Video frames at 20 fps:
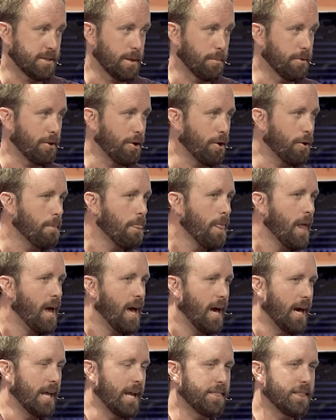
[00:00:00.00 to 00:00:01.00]
a summer there.
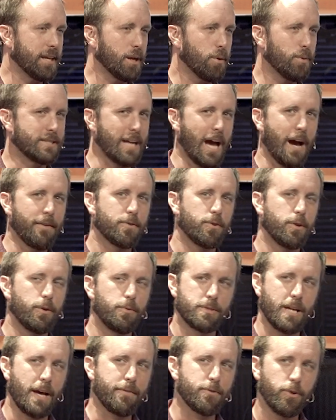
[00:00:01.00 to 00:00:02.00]
And I think it was after it
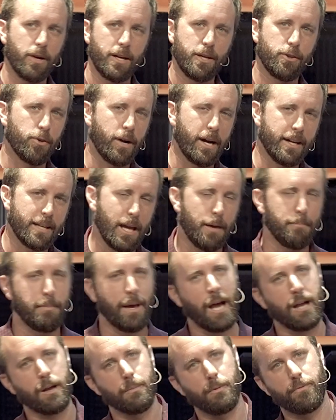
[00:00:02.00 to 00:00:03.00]
was after either I came
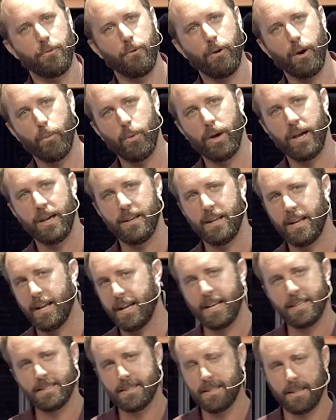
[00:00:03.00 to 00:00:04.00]
back or before I went, and I
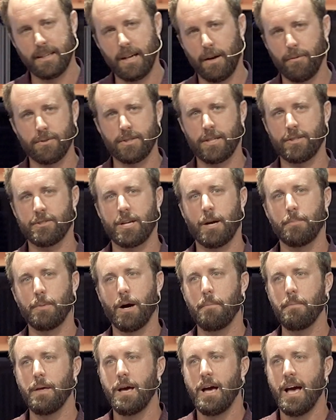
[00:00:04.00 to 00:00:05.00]
guess the conversation came
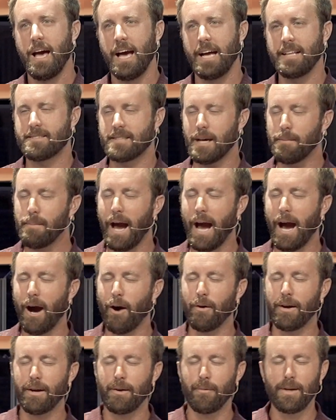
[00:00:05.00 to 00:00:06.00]
up. And
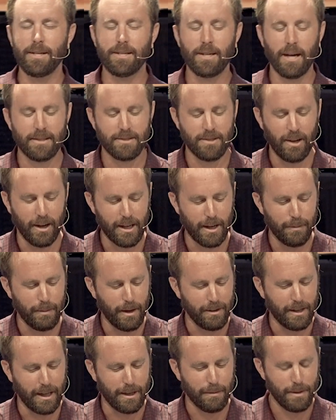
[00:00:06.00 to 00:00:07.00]
somehow we got talking
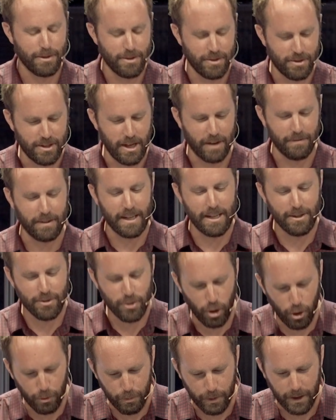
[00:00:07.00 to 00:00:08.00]
about like mission stuff, and he
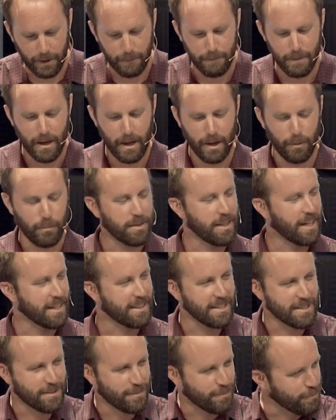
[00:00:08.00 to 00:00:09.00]
told me with like
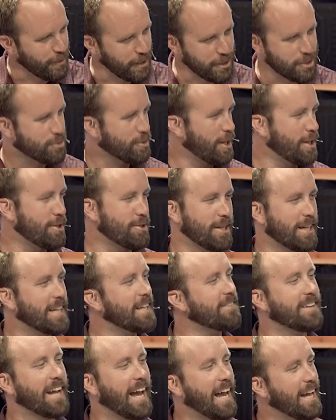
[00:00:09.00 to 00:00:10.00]
this frustration and
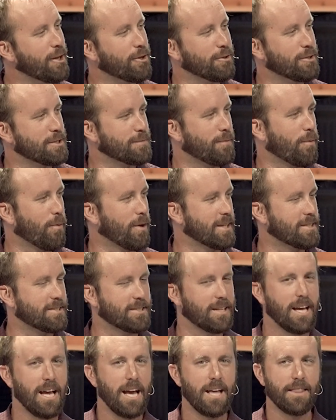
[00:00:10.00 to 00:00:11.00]
even anger in his
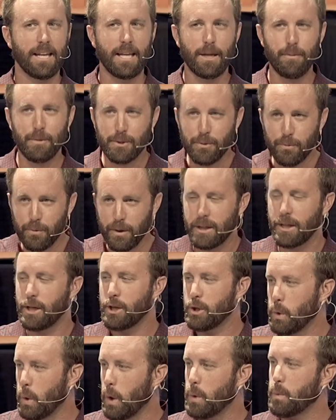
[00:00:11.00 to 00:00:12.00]
voice that he was really
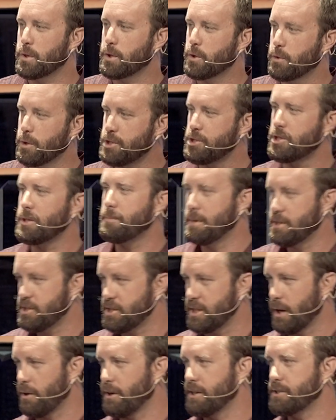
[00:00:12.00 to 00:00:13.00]
annoyed with Christian
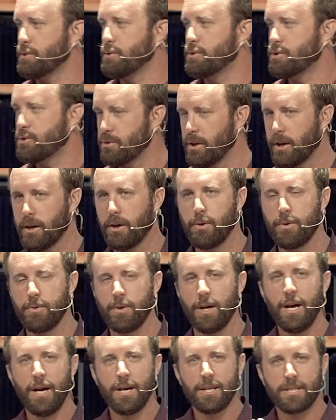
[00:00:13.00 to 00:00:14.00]
missionaries who stru
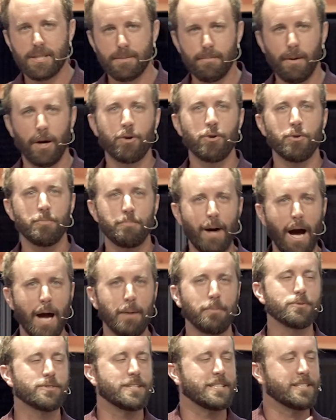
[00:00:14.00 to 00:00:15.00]
who smuggled
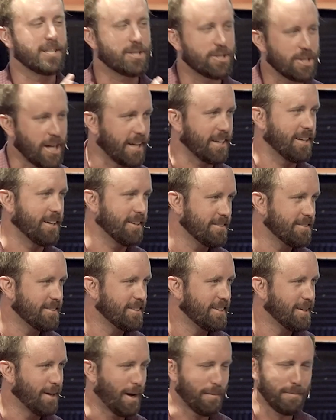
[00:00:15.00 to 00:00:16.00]
Bibles into China.
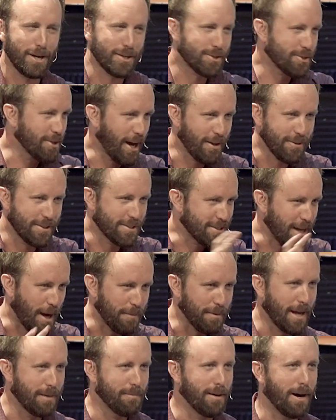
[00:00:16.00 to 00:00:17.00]
I'm not sure how this
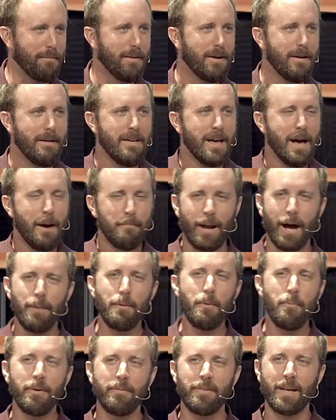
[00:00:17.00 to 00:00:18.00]
topic came up, but I
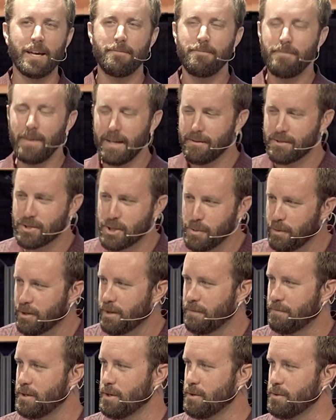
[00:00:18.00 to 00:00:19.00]
remember like being super
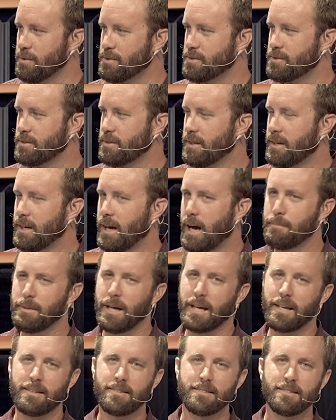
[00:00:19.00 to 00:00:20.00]
confused. I'm
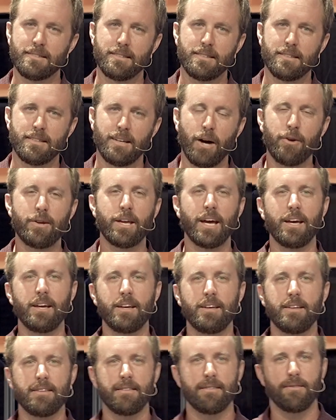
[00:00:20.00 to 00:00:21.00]
like,
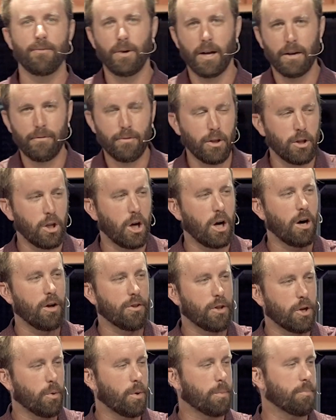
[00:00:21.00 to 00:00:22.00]
okay, whatever the law,
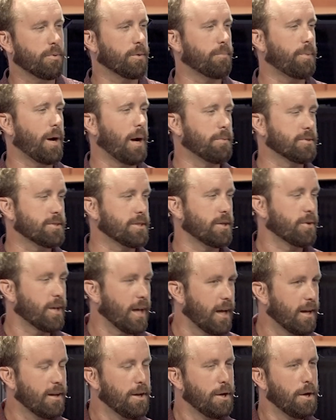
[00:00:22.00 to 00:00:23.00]
they don't want to bring Bibles in,
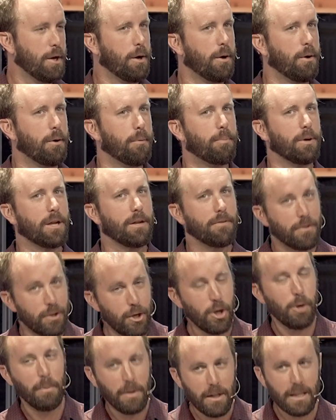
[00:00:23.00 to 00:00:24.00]
okay. But if
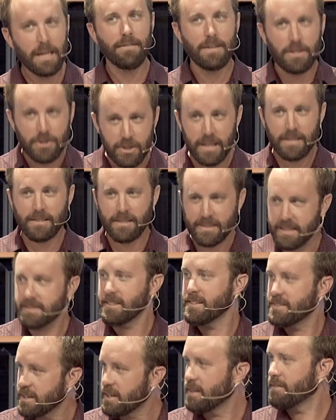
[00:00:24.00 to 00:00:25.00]
you believe that Jesus is
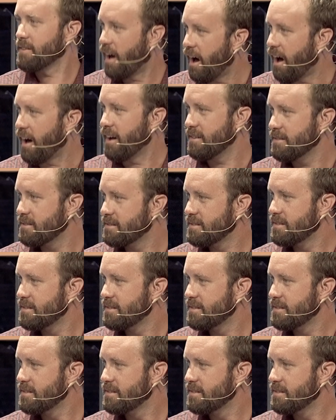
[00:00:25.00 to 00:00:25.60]
the Son of God,